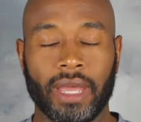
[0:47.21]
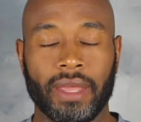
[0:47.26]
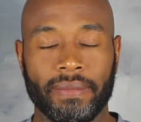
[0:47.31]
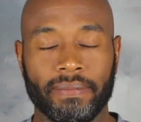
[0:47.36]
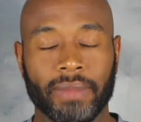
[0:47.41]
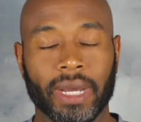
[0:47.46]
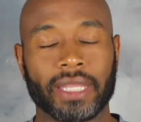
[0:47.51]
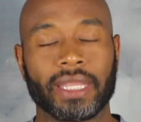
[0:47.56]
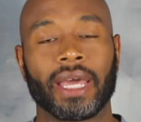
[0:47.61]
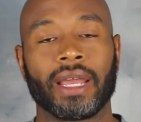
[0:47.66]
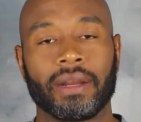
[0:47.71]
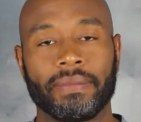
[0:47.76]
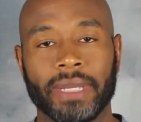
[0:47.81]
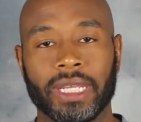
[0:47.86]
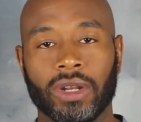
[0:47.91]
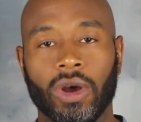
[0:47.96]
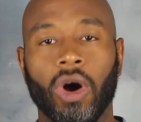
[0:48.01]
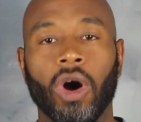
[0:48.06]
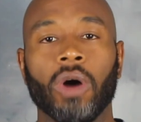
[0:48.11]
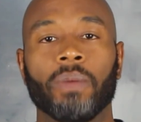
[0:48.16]
by that I
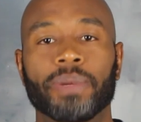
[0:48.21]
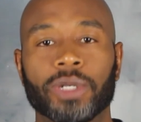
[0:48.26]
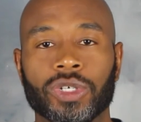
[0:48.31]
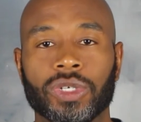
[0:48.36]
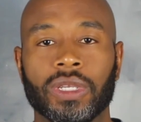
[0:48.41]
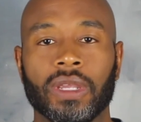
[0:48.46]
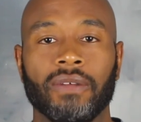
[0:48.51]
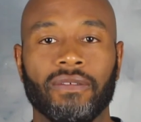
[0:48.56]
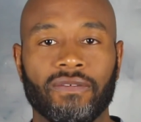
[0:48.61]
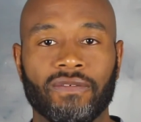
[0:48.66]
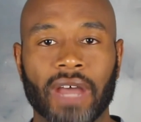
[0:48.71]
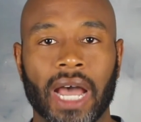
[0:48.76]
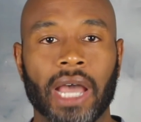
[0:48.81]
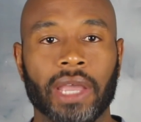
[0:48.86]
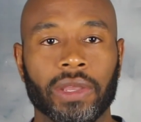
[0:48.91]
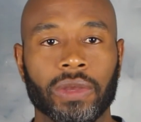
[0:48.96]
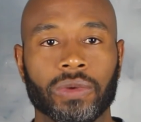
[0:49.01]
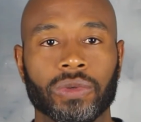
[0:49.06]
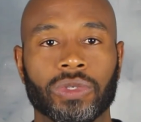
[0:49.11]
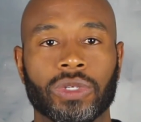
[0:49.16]
mean all perceived
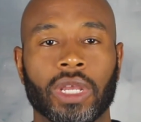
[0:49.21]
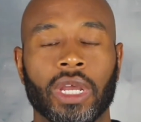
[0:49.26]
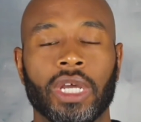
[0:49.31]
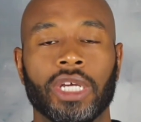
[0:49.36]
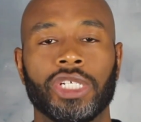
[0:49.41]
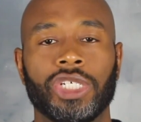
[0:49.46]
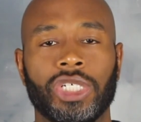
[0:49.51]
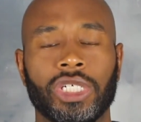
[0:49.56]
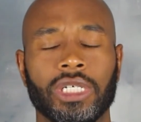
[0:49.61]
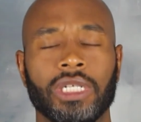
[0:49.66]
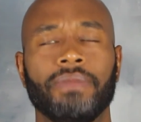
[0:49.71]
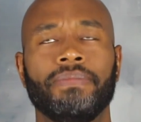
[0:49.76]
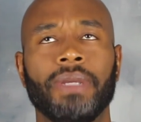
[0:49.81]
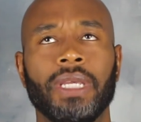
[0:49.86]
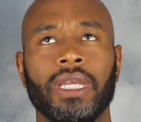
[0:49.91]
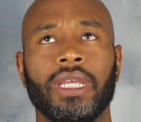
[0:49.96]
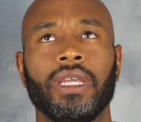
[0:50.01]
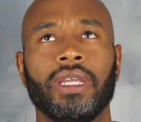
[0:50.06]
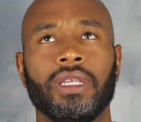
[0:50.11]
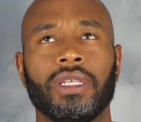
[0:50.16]
values, should
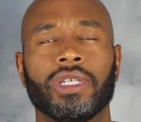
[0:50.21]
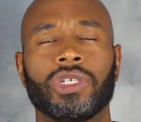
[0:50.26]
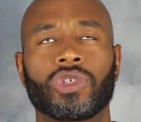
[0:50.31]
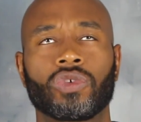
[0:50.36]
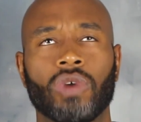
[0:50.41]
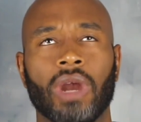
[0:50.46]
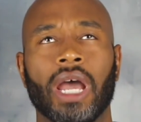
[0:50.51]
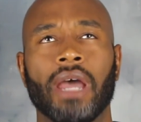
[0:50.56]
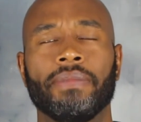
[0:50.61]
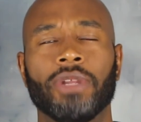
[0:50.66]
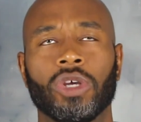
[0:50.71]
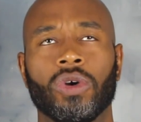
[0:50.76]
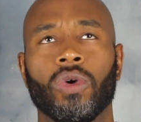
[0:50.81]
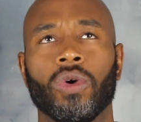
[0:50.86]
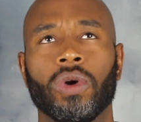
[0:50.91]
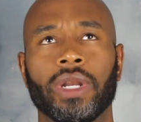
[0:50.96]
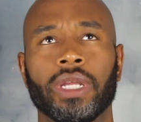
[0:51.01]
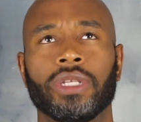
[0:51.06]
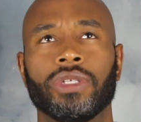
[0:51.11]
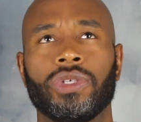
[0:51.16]
be described
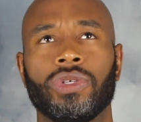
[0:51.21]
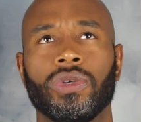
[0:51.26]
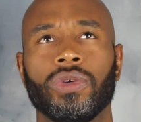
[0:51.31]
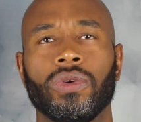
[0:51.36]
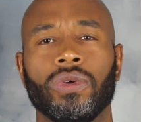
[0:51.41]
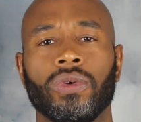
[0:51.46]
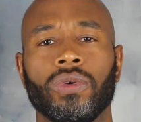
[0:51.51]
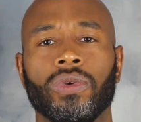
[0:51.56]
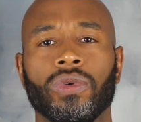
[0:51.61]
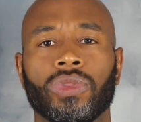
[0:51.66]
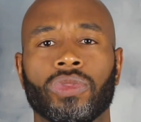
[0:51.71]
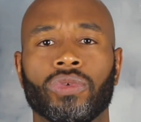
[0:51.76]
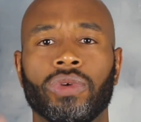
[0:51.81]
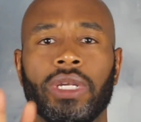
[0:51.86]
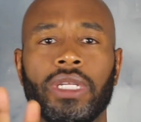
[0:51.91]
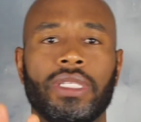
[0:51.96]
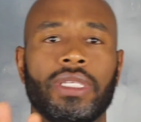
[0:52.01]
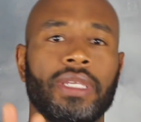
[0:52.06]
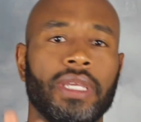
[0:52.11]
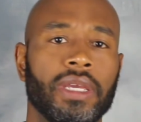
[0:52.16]
according to
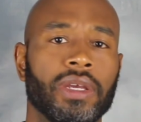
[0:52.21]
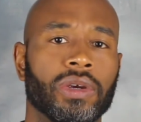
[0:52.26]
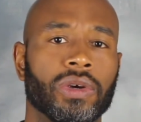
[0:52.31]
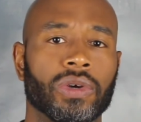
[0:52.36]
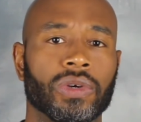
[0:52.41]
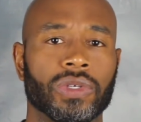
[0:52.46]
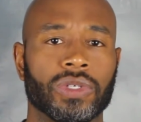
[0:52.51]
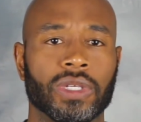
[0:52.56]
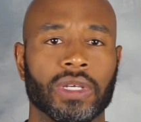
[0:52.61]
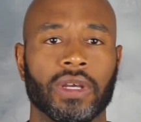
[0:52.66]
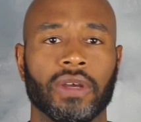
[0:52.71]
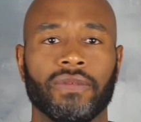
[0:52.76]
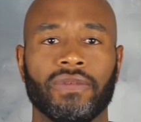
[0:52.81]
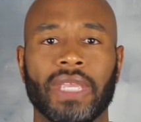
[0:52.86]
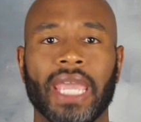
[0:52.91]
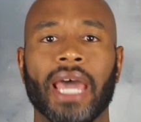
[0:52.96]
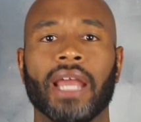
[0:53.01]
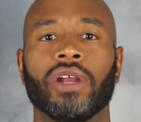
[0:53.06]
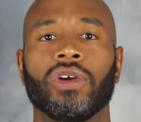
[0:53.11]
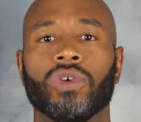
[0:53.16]
three tiers of
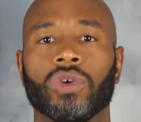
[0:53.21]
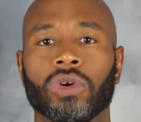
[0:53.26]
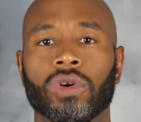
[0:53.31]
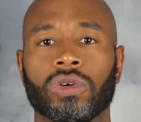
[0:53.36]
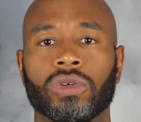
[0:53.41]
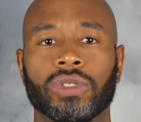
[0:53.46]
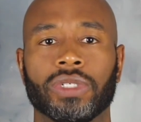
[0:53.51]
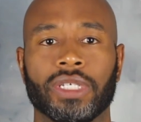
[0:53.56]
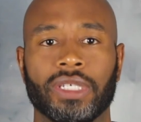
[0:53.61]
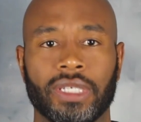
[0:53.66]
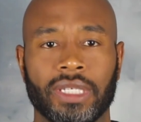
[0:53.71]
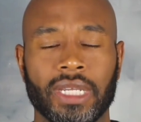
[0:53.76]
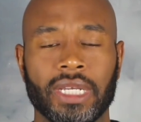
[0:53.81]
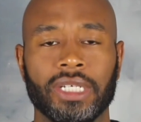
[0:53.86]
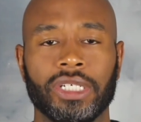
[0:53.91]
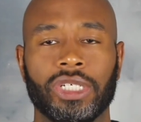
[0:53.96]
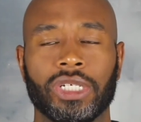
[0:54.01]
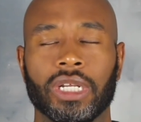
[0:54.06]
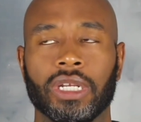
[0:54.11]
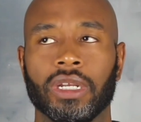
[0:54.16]
categorical
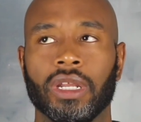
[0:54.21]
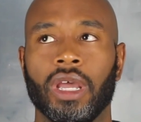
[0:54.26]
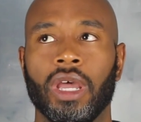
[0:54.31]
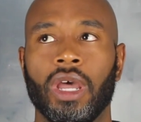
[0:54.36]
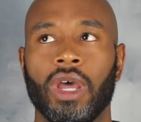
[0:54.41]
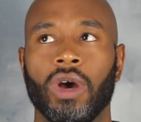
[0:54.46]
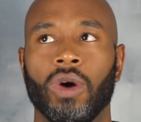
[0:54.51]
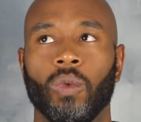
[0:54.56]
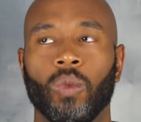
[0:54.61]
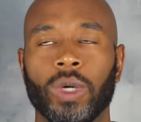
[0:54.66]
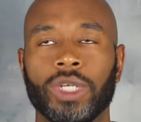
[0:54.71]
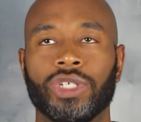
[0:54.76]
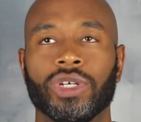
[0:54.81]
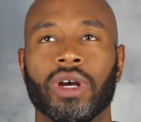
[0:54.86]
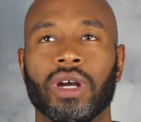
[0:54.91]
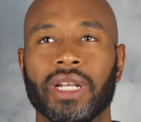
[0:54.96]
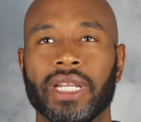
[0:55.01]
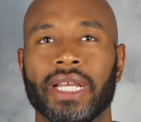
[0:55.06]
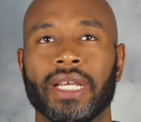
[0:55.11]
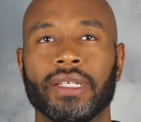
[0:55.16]
distinction, which
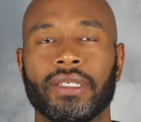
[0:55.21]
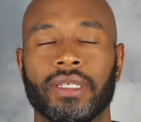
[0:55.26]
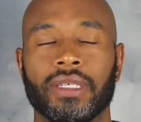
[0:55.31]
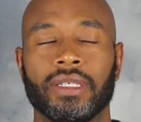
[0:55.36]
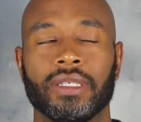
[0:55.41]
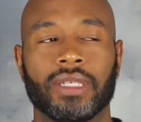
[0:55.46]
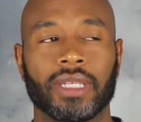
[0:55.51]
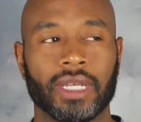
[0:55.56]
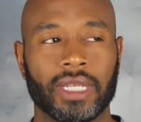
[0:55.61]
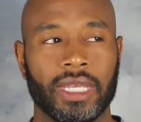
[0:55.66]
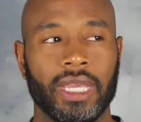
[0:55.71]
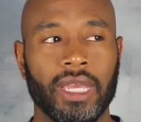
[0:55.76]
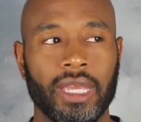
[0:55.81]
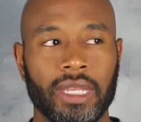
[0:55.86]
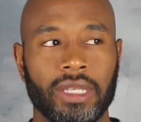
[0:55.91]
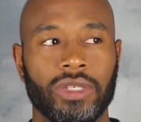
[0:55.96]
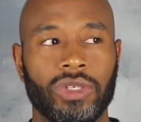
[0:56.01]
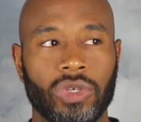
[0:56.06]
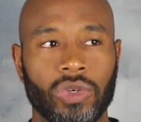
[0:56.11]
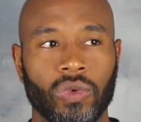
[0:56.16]
are in essence
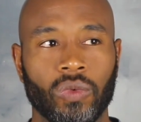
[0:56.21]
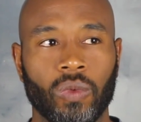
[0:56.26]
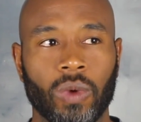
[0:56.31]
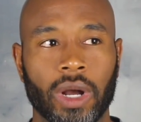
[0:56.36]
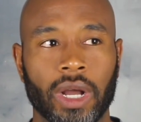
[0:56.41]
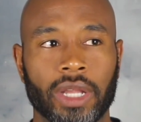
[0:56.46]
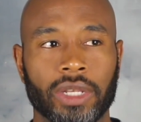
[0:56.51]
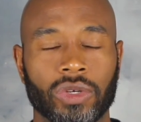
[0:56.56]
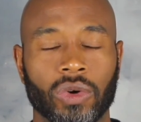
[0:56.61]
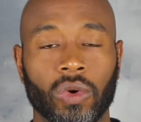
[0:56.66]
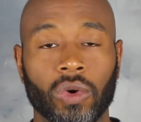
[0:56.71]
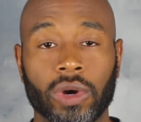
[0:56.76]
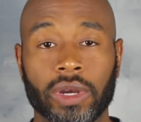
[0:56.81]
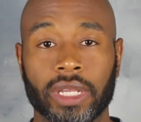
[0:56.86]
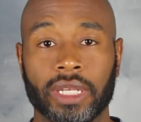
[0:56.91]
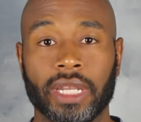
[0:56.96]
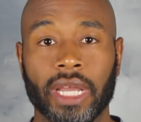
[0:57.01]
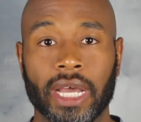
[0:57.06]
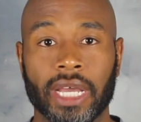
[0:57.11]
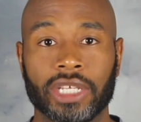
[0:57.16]
akin to what
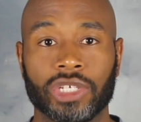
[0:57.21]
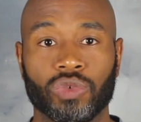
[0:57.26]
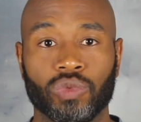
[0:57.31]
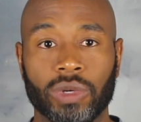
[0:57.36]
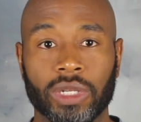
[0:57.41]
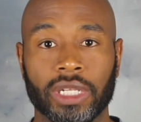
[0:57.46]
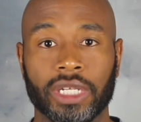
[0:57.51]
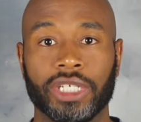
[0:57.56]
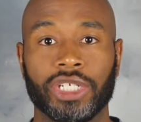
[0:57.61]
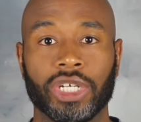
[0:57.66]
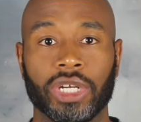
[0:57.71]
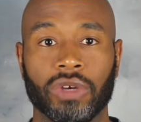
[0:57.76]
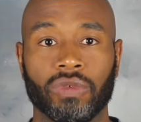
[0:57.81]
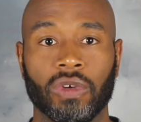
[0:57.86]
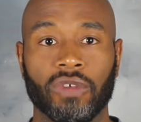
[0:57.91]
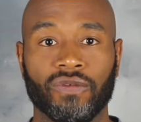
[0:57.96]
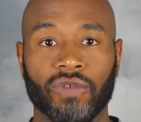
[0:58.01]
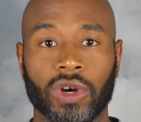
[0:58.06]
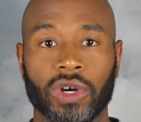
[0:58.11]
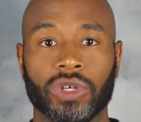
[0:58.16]
organized religion
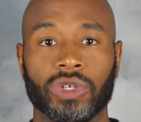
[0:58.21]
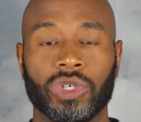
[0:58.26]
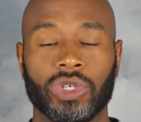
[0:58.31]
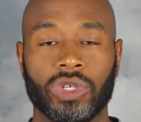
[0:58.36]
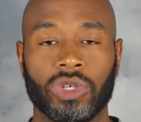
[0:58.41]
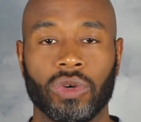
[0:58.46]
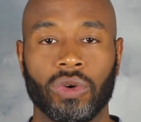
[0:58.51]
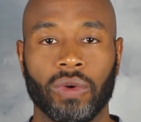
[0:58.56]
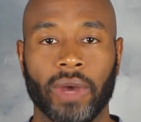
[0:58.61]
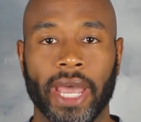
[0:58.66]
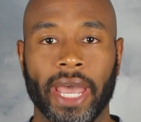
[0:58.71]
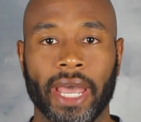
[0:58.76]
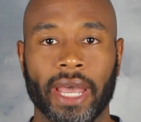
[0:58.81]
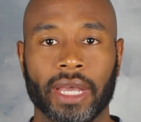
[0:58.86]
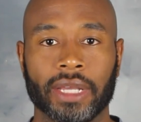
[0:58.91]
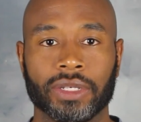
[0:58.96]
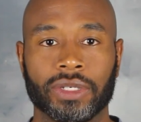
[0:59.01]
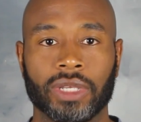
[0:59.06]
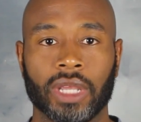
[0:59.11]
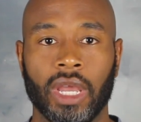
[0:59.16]
refers to
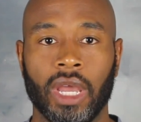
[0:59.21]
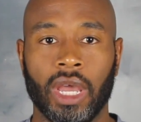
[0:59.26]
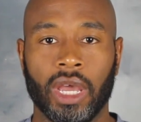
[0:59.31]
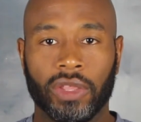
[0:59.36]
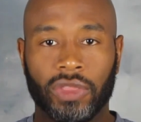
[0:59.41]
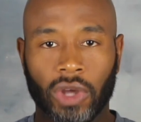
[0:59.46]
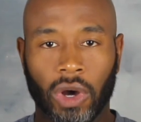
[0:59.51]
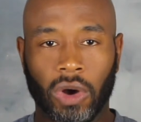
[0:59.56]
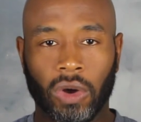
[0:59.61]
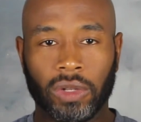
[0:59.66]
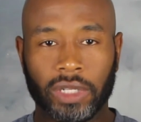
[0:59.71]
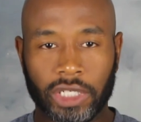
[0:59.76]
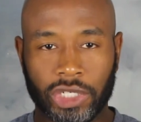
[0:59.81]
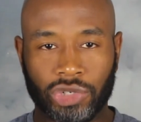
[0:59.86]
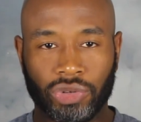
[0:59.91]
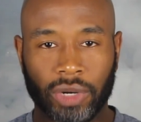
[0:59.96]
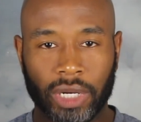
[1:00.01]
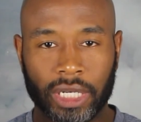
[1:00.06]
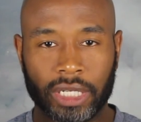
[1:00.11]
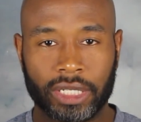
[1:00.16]
as the Holy
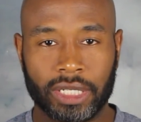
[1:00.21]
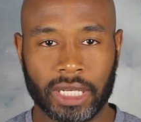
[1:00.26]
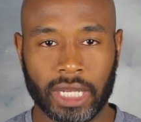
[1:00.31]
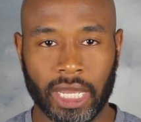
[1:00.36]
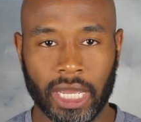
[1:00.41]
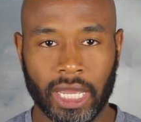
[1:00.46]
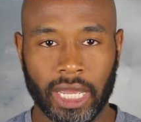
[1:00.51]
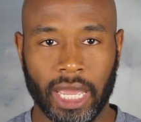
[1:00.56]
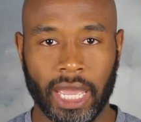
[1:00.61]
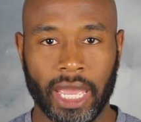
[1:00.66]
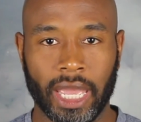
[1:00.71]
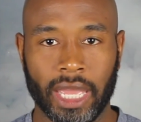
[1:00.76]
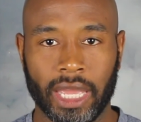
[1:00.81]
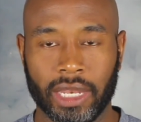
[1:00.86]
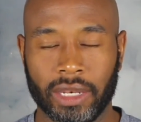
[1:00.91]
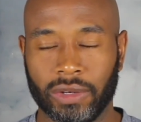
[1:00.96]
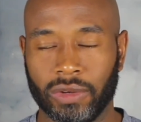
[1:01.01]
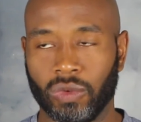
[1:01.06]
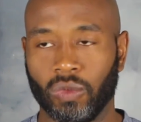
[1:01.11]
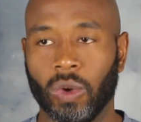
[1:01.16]
Trinity
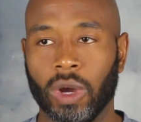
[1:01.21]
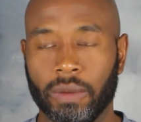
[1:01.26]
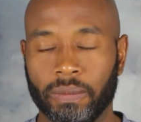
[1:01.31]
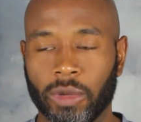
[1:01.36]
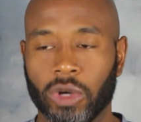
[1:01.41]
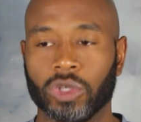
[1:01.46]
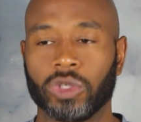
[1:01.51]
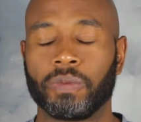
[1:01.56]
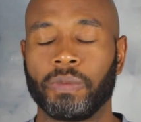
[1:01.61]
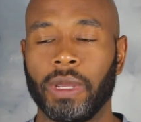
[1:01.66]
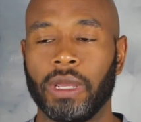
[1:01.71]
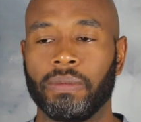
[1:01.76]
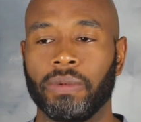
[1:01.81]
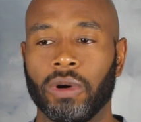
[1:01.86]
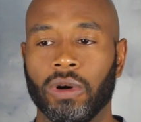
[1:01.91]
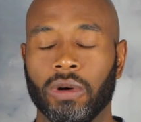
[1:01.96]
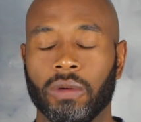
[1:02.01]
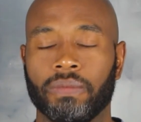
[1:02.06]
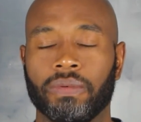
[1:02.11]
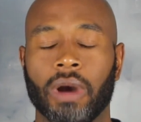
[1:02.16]
and what most
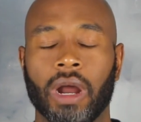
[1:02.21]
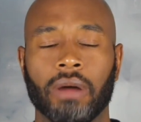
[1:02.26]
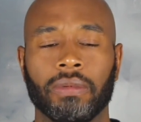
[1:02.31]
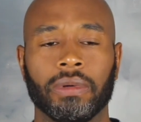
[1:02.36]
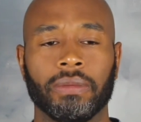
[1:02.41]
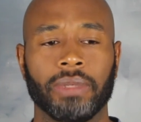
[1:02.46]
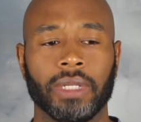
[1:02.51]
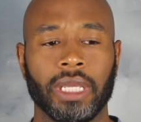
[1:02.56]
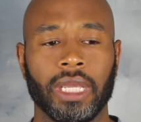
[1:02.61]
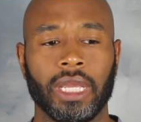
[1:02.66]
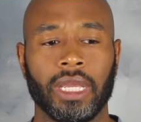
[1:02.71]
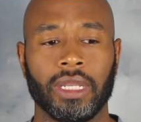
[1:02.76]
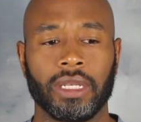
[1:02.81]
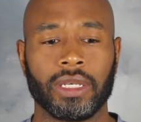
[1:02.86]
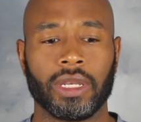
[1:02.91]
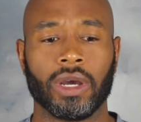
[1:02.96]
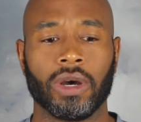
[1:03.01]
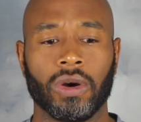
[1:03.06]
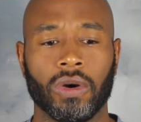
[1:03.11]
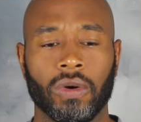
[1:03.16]
people probably
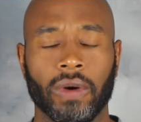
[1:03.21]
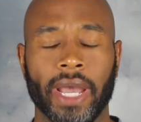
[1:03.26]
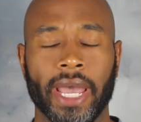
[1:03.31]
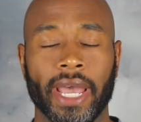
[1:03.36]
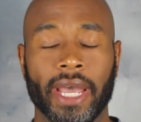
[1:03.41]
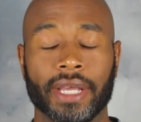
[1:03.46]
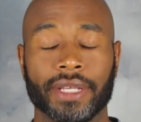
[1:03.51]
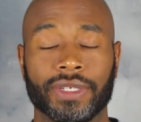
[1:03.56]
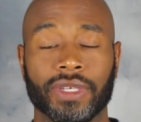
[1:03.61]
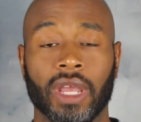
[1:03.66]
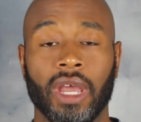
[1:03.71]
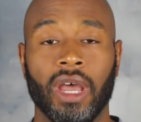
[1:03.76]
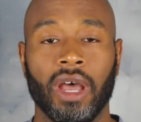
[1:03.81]
know as